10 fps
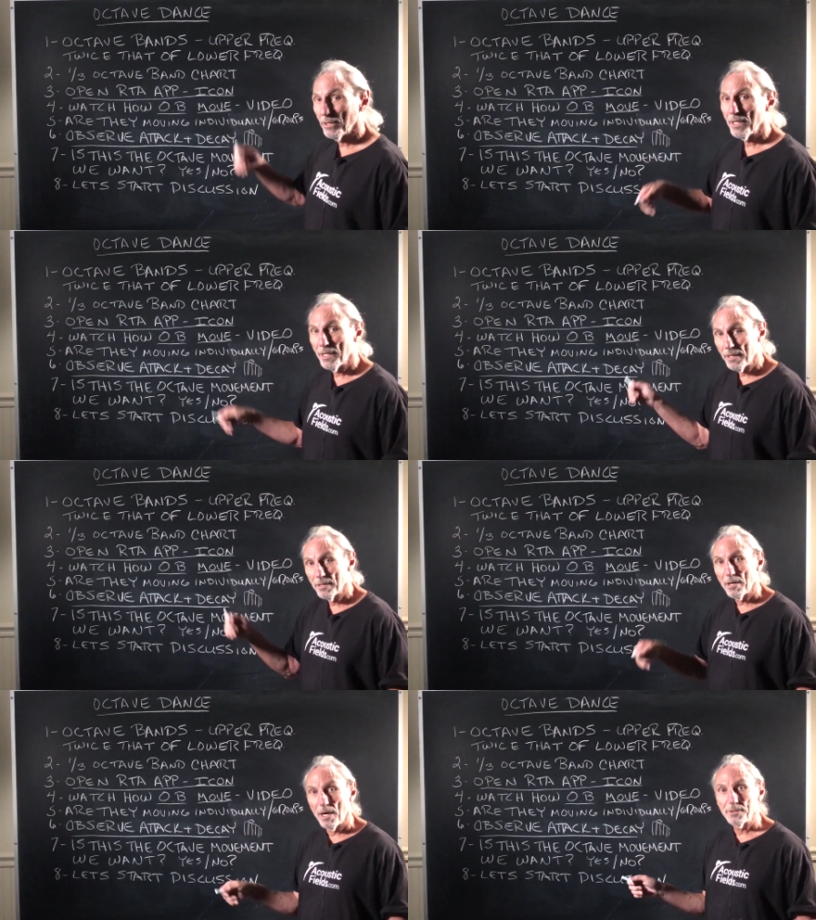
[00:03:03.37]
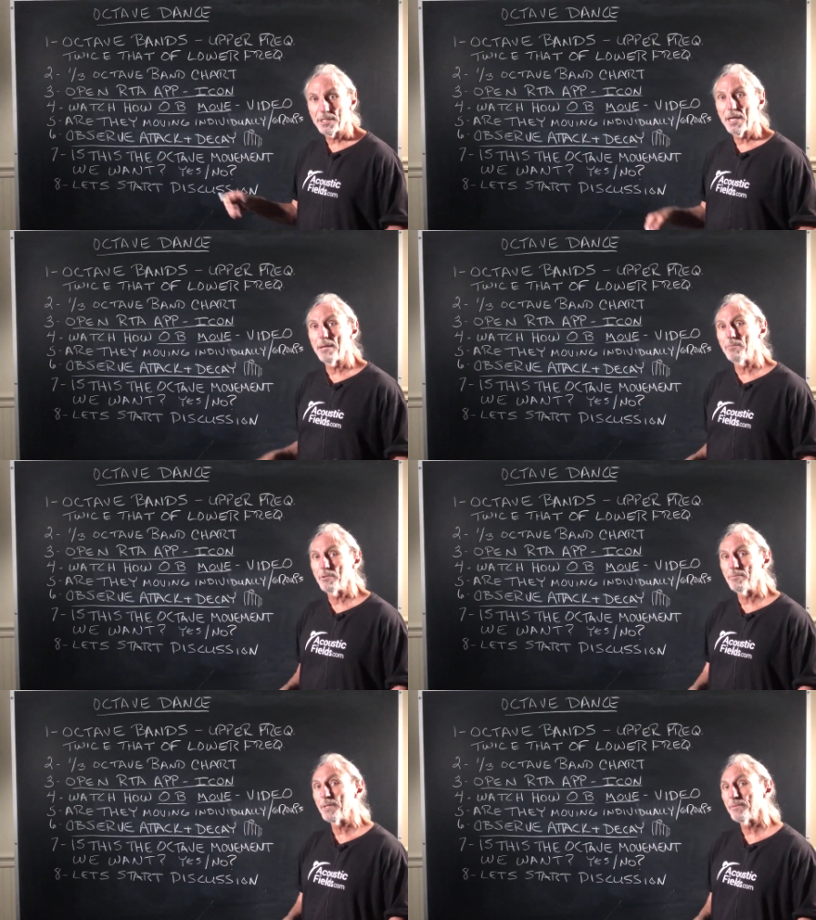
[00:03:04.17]
the R T A
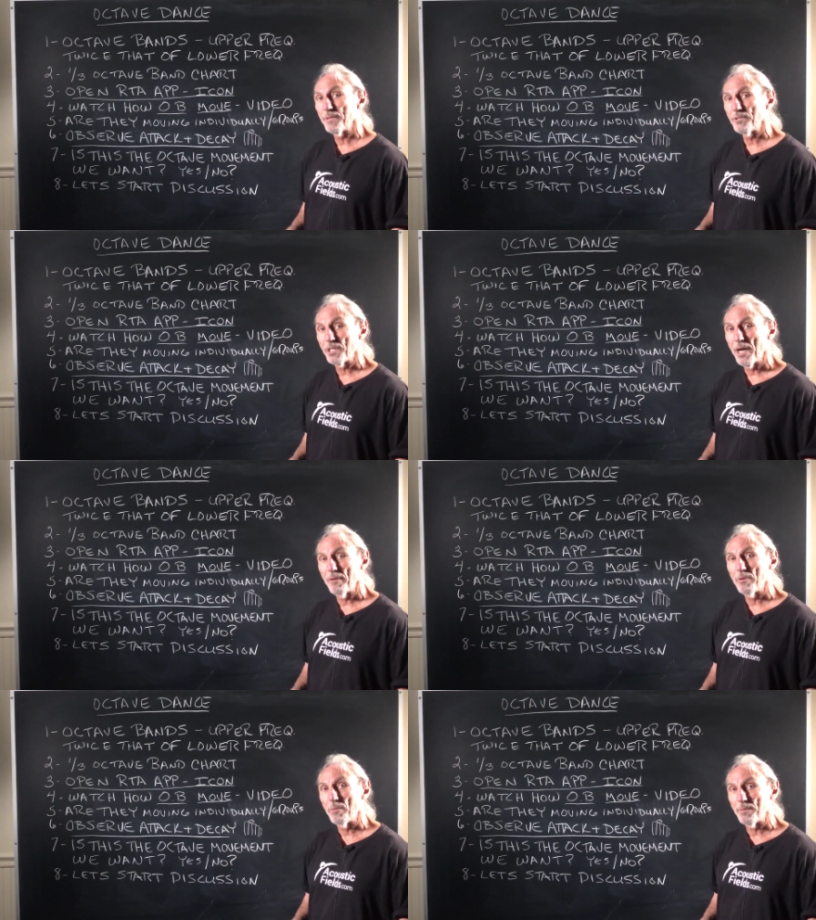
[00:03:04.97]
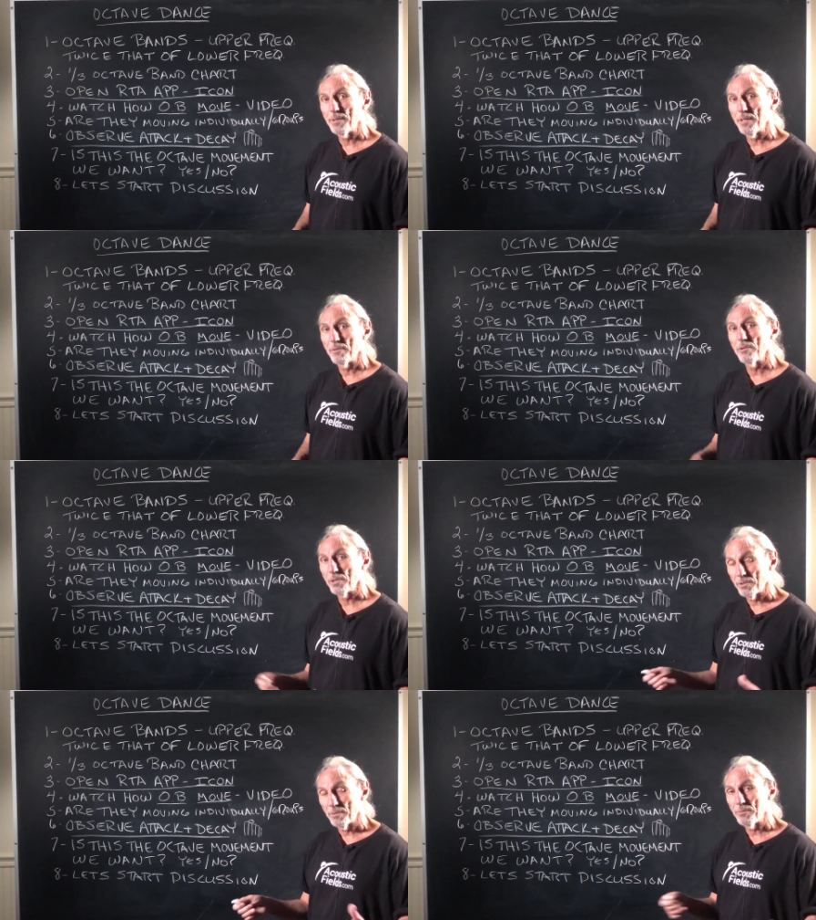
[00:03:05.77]
movement that you have open and
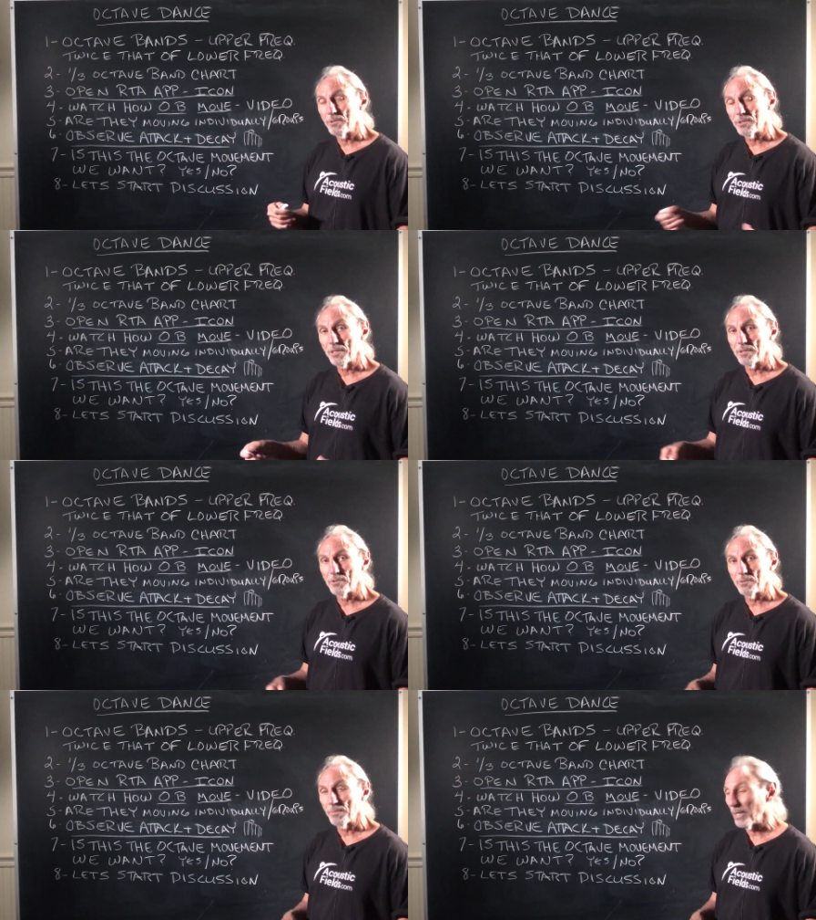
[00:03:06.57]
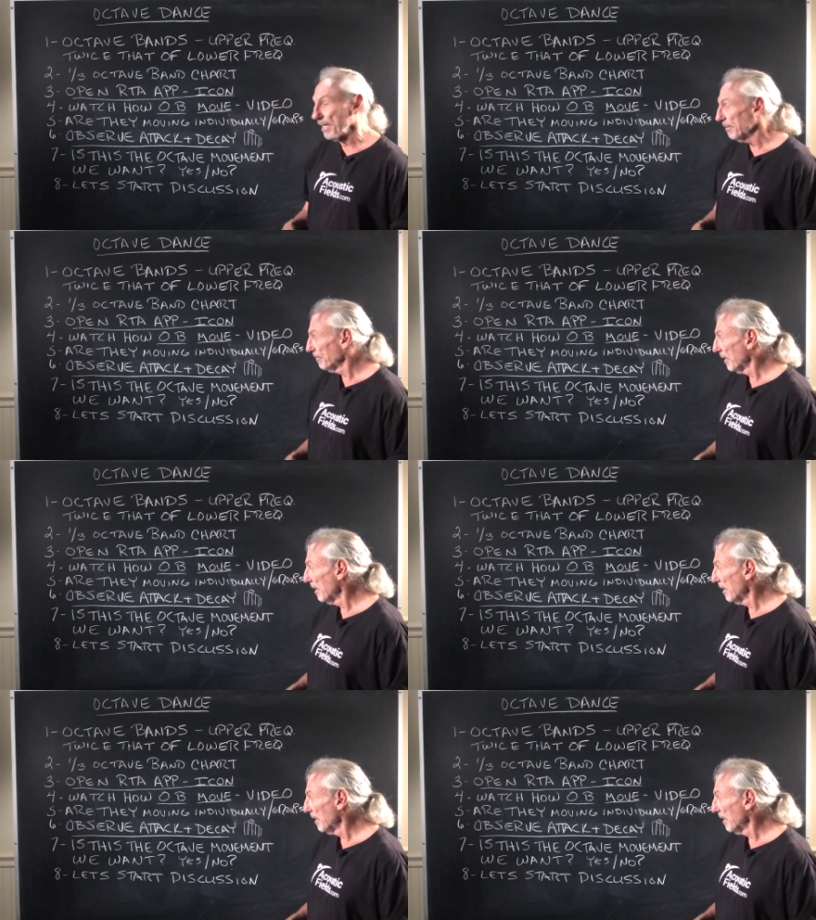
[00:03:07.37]
look at the music that you're playing.